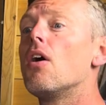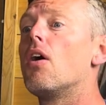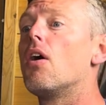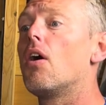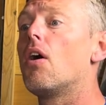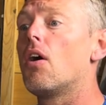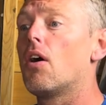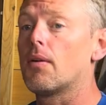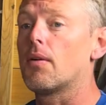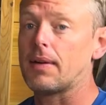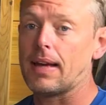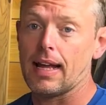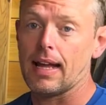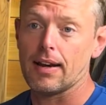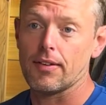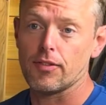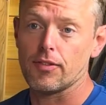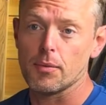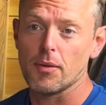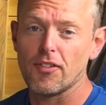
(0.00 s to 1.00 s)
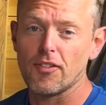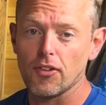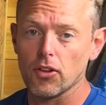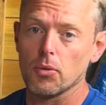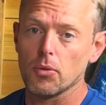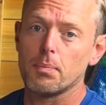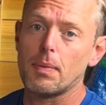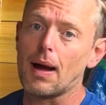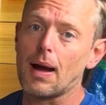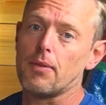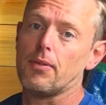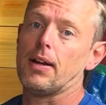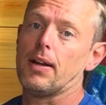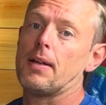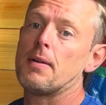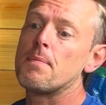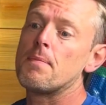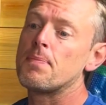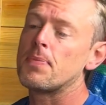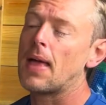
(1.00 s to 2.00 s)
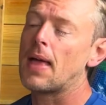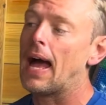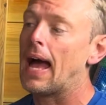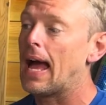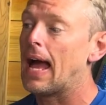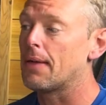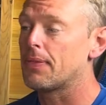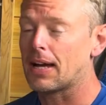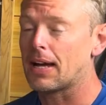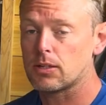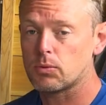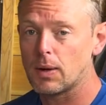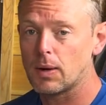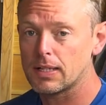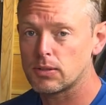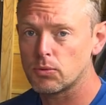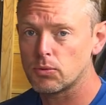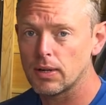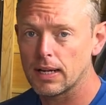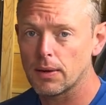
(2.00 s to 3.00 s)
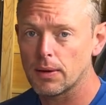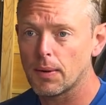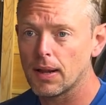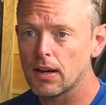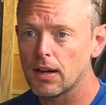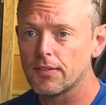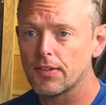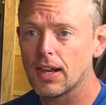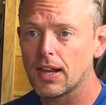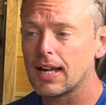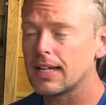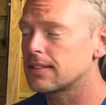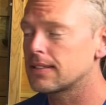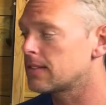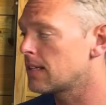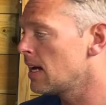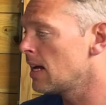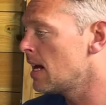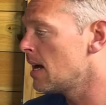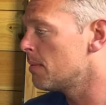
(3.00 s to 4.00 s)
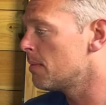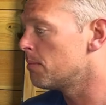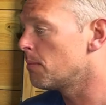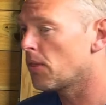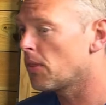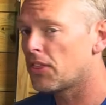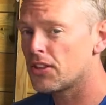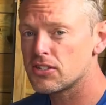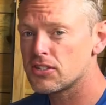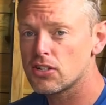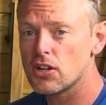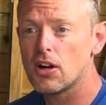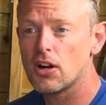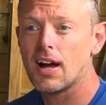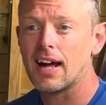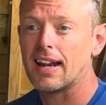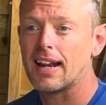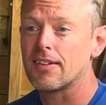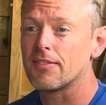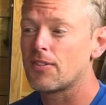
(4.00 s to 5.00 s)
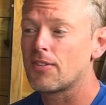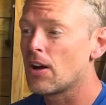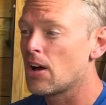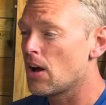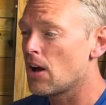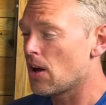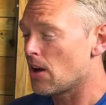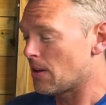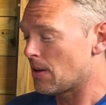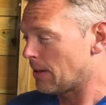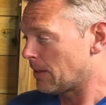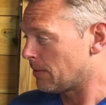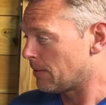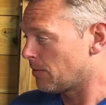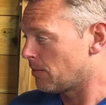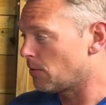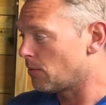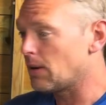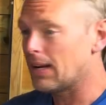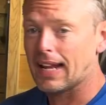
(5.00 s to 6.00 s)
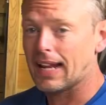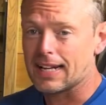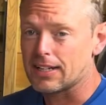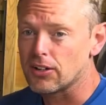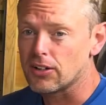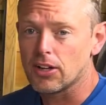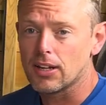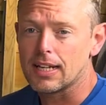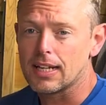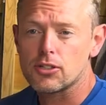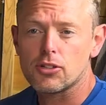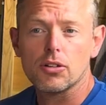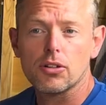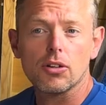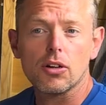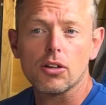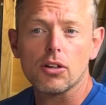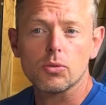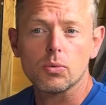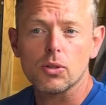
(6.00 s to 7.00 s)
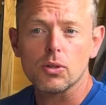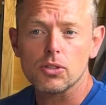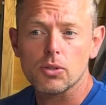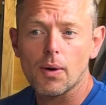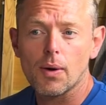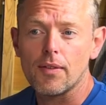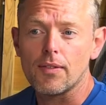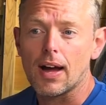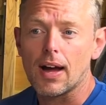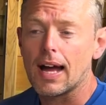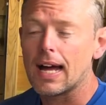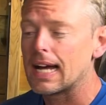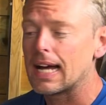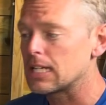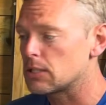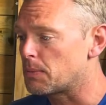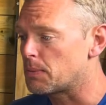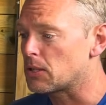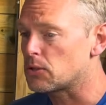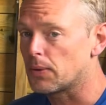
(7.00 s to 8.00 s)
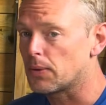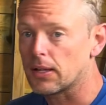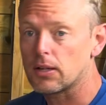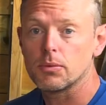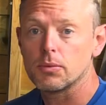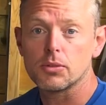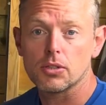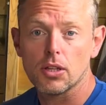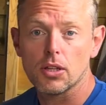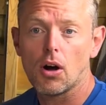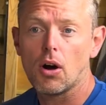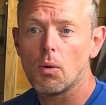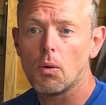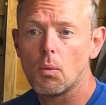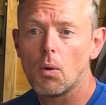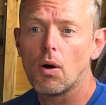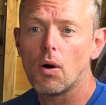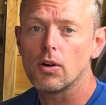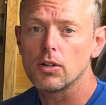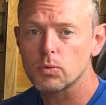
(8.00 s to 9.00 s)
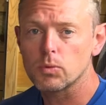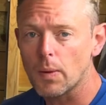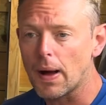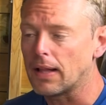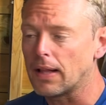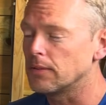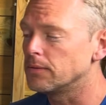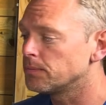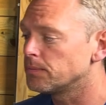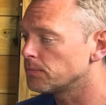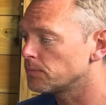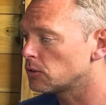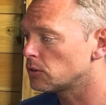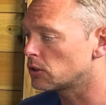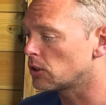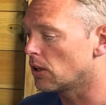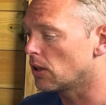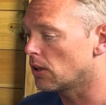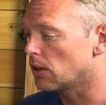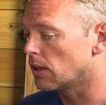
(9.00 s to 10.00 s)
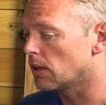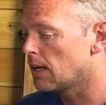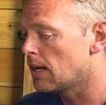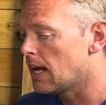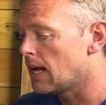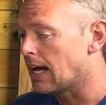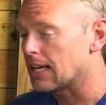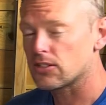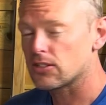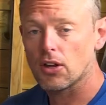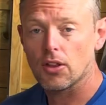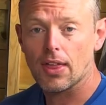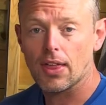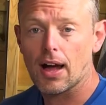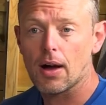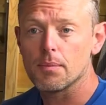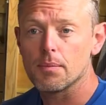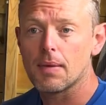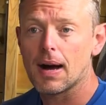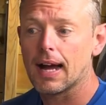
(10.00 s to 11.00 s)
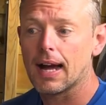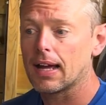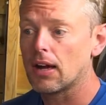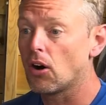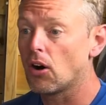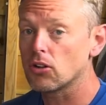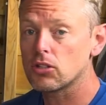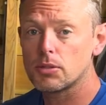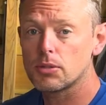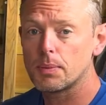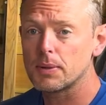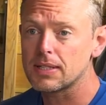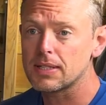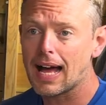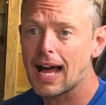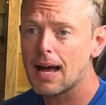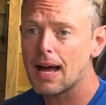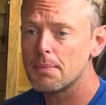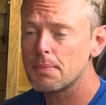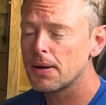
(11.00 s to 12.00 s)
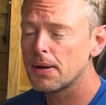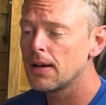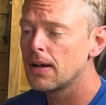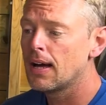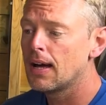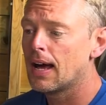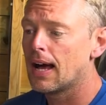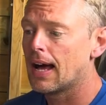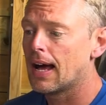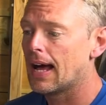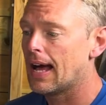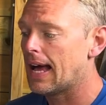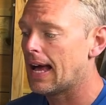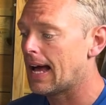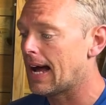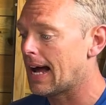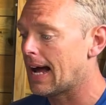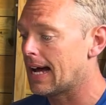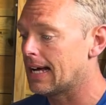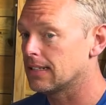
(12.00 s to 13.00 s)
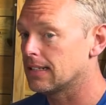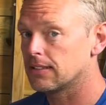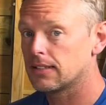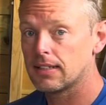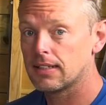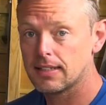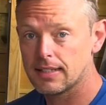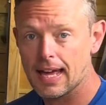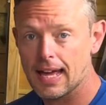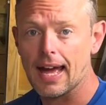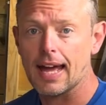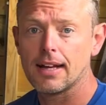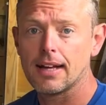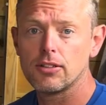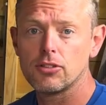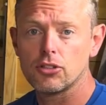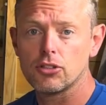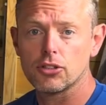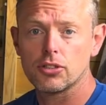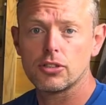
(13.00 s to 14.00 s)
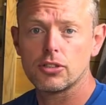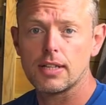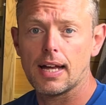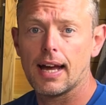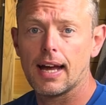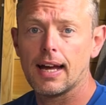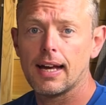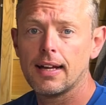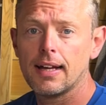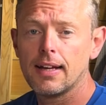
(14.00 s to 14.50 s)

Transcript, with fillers: or I'm getting it from a full up battery. Uh, that's worked really well over the last month or so and I've really had no electrical cost whatsoever, especially when it comes to the hot water as well. So I saw that on my Octopus app uh, and yeah, just, uh,